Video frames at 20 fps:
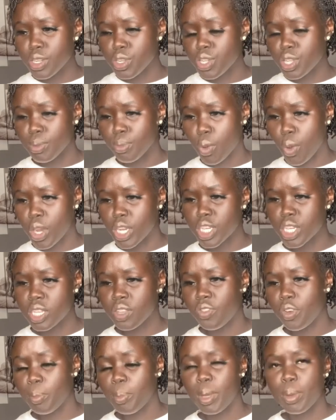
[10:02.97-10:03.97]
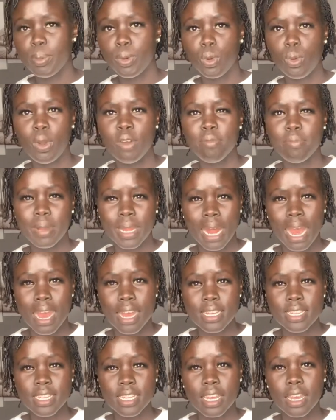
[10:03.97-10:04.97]
some questions for people who have been
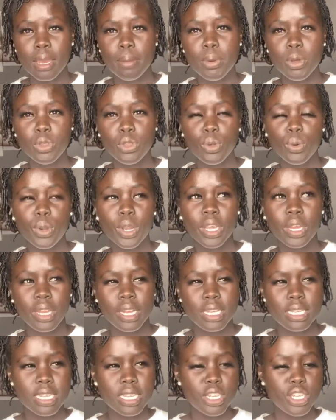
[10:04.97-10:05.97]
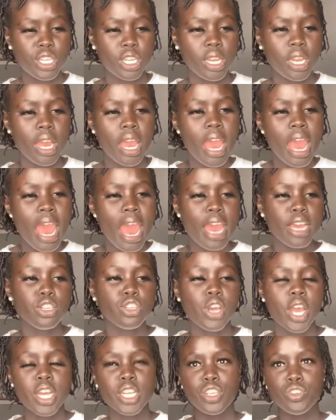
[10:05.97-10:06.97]
asking about the organization and
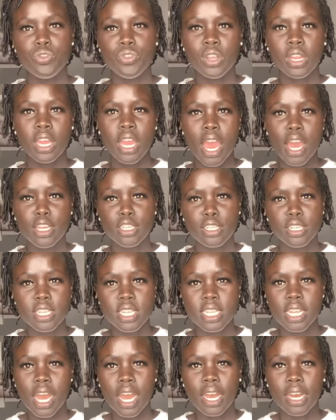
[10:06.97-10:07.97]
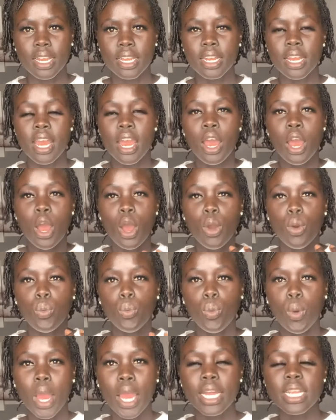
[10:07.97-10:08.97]
trying to really understand
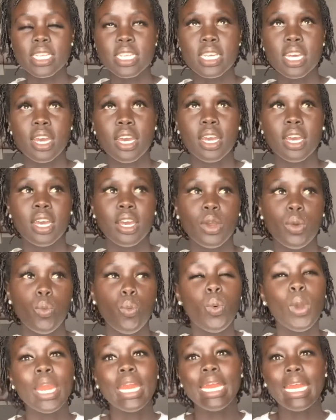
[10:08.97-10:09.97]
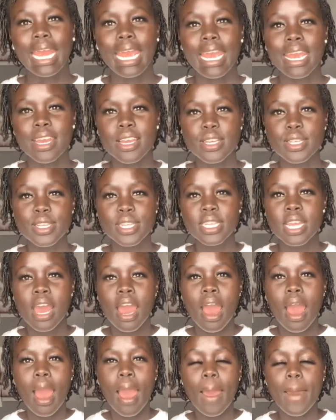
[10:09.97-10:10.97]
what it is.
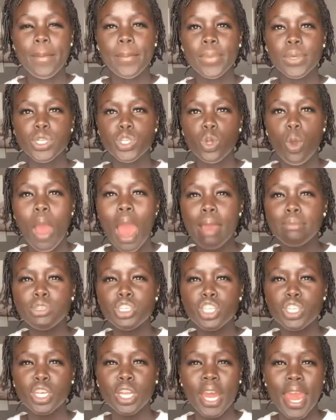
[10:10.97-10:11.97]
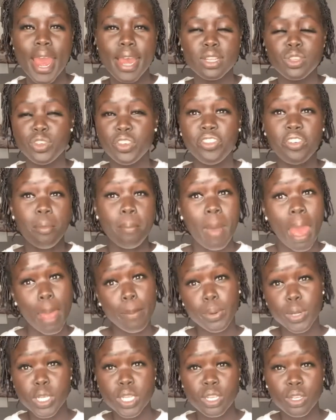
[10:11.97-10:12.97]
So I'm just going to answer from my
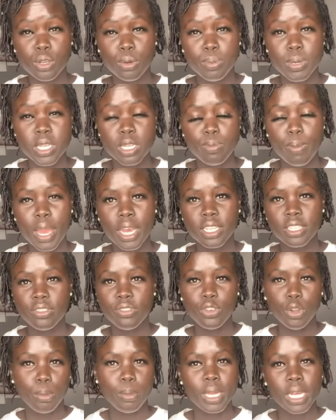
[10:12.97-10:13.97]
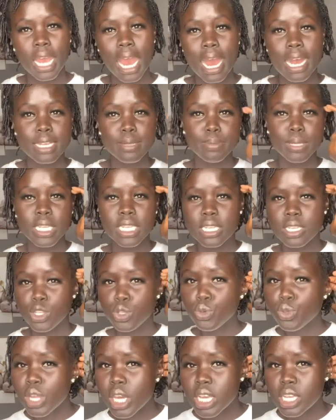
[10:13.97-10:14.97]
personal perspective. Nobody asked me to
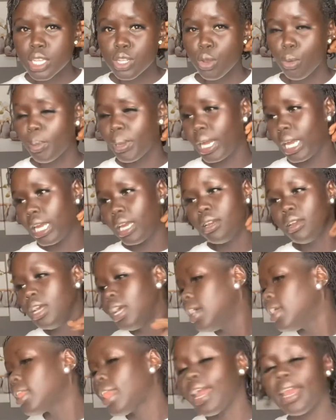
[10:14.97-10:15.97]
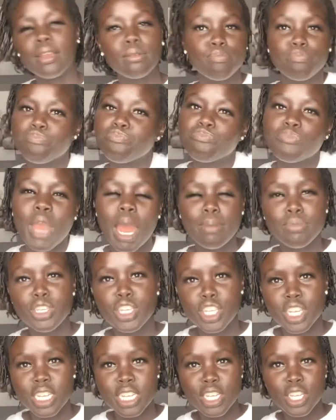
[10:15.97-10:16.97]
do this. I'm
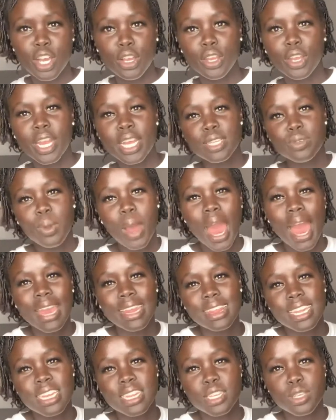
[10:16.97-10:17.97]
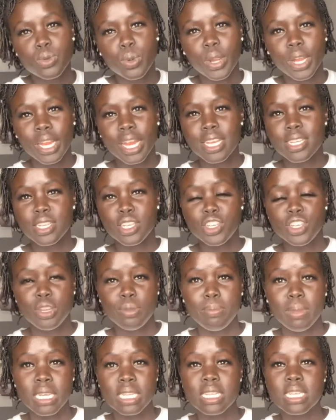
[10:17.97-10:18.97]
just going to tell you guys what I think this
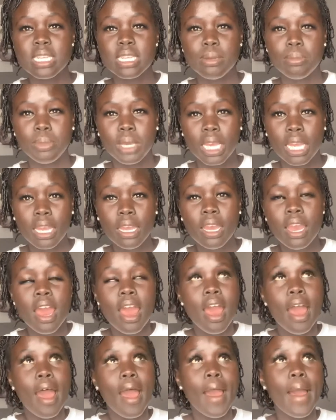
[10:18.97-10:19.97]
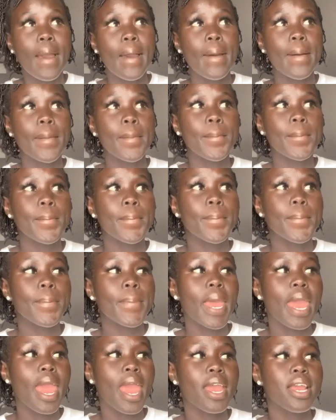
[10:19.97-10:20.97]
organization means to me,
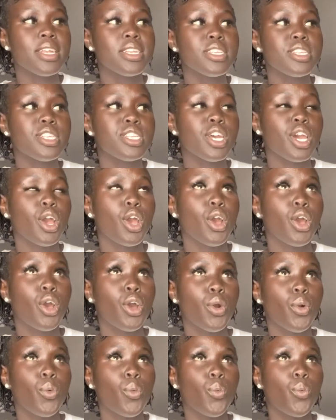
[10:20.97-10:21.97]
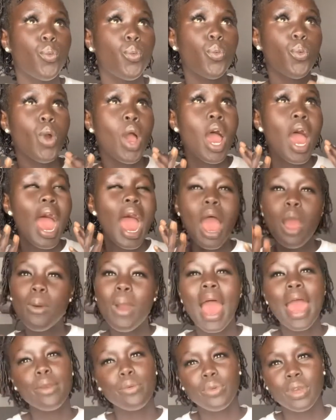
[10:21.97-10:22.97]
and how
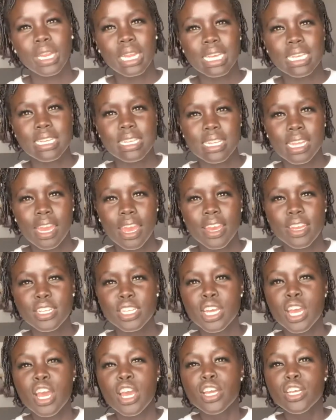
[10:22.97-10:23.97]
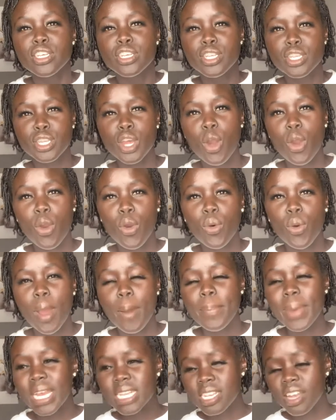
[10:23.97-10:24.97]
I really see it. So
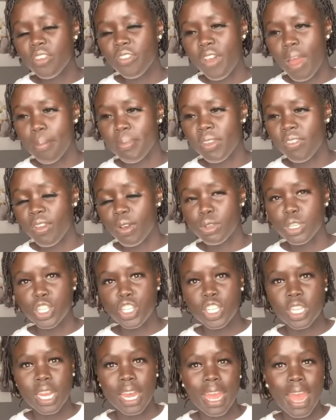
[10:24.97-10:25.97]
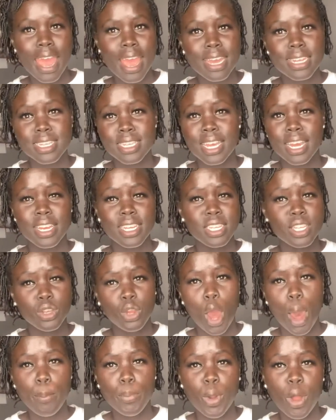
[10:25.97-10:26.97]
Best Health Family Foundation, like I had said, it's a
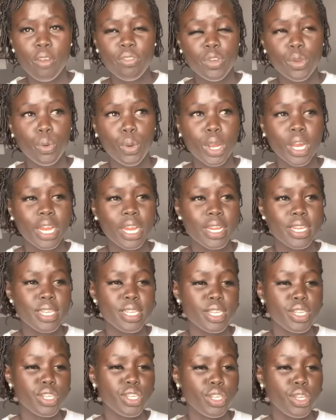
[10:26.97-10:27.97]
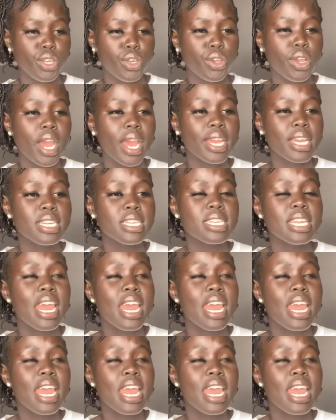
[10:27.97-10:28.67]
nonprofit organization, you guys.